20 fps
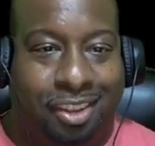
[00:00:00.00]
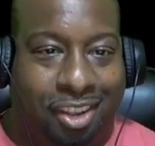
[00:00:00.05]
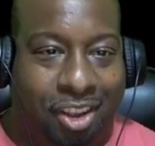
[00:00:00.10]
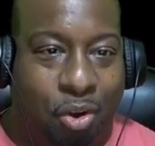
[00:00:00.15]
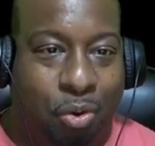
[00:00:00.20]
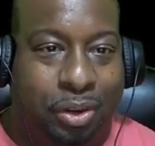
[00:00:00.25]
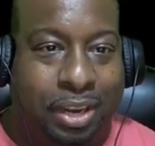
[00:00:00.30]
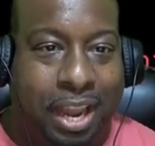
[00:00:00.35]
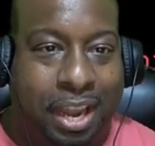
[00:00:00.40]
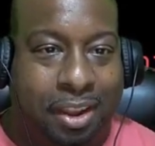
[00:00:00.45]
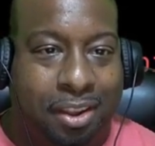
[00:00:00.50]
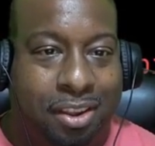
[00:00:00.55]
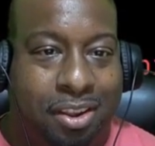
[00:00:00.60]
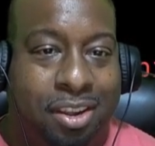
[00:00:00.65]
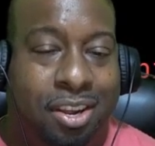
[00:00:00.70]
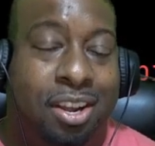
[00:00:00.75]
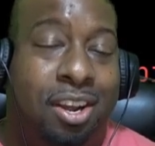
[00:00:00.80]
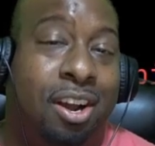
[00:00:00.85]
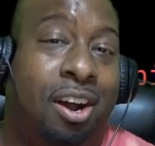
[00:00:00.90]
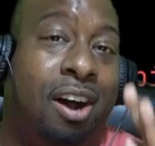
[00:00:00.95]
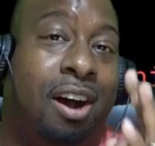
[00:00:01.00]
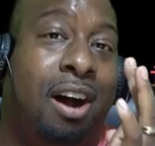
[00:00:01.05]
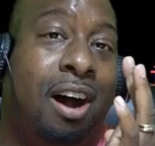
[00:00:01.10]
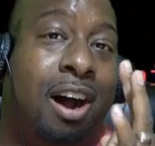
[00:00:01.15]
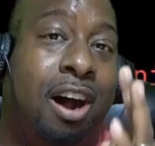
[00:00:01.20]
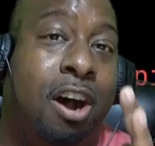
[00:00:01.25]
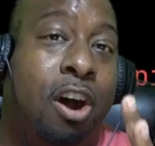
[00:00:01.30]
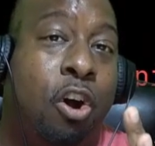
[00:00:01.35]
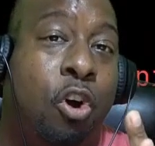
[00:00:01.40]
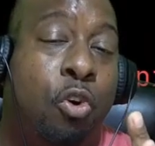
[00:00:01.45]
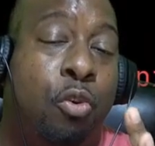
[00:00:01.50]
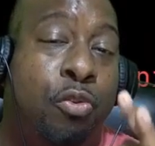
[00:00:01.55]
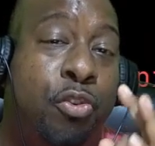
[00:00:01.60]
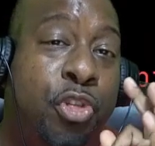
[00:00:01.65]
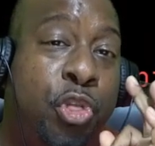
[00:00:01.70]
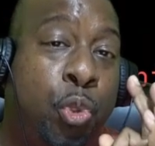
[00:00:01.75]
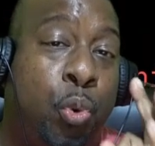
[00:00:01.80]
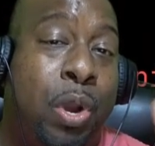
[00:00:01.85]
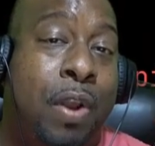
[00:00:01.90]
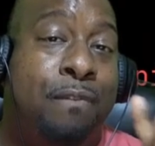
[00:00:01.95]
Okay, all
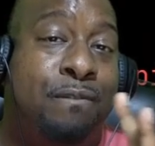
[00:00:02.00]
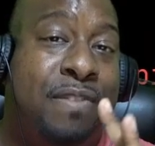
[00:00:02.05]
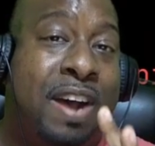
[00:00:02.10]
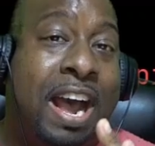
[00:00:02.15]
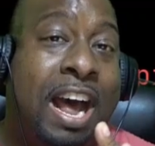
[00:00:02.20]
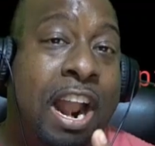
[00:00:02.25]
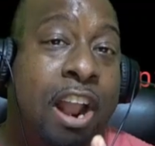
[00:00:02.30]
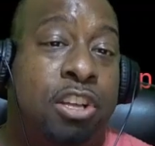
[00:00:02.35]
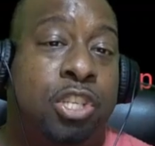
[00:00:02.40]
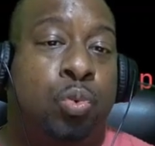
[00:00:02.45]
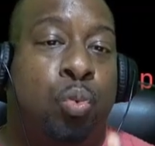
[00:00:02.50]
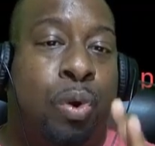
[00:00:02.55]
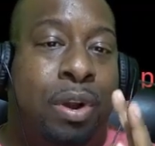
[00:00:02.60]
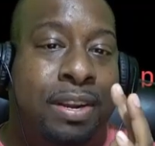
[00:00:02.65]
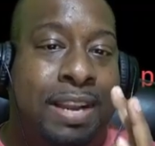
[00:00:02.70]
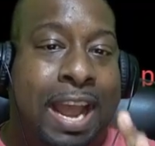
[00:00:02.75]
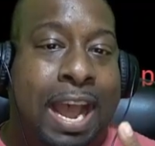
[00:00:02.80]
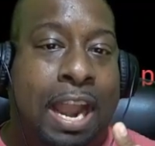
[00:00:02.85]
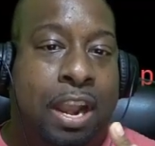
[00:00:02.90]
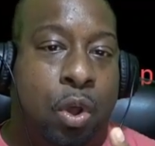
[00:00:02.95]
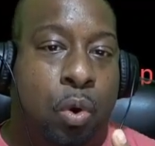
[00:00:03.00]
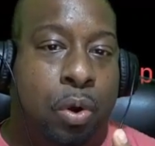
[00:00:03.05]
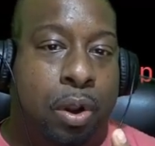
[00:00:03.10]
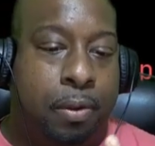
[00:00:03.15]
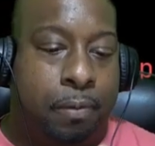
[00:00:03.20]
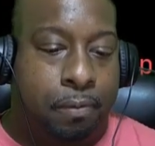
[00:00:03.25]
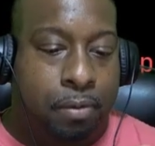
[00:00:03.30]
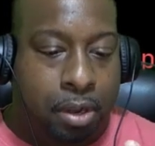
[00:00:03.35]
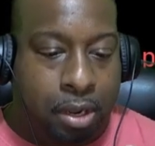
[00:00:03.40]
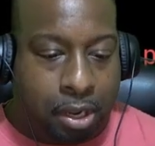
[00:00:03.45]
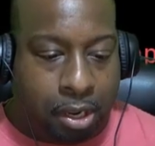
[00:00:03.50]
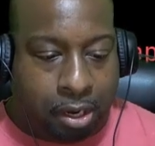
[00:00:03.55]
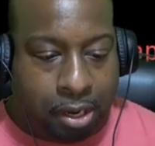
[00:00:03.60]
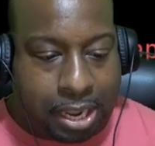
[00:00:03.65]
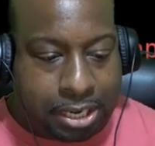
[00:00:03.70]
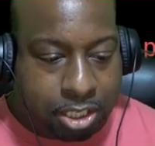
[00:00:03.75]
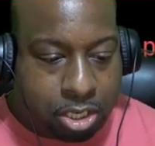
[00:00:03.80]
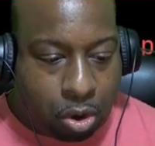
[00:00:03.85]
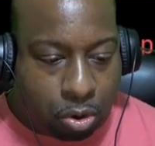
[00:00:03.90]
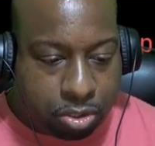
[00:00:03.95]
3 files were downloaded.
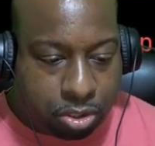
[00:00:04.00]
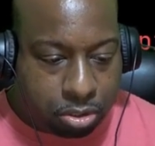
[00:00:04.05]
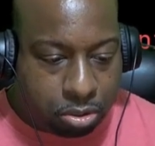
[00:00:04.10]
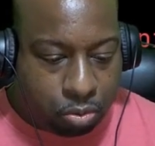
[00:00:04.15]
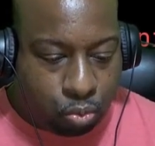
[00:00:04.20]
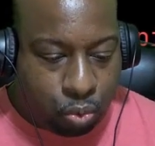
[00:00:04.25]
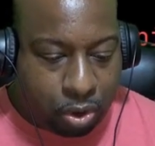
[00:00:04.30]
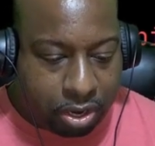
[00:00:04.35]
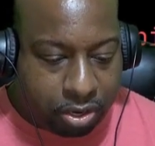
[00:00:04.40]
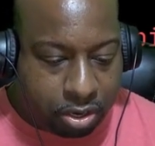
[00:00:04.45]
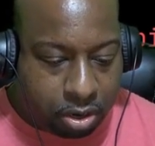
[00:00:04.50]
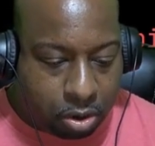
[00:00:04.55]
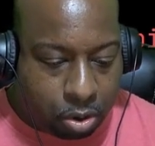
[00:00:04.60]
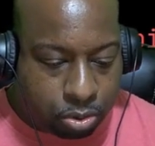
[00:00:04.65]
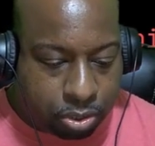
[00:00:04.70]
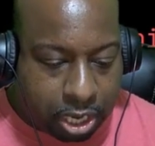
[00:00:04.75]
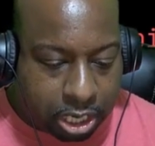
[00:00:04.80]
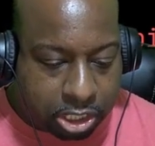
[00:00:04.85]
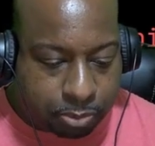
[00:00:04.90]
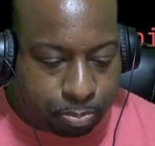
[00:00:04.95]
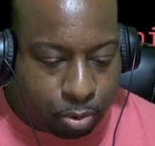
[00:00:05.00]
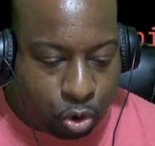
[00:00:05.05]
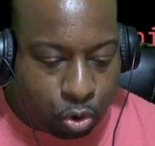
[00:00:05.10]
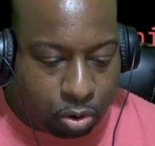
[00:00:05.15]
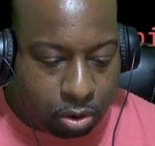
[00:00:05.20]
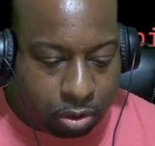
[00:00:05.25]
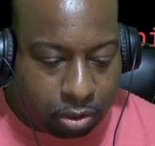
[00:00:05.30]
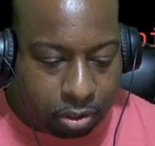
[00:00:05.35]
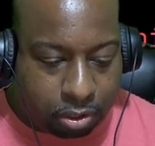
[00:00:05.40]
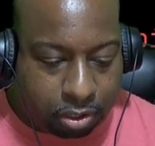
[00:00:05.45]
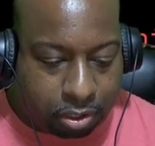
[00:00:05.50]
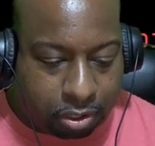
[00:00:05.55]
Let's go to Windows Explorer.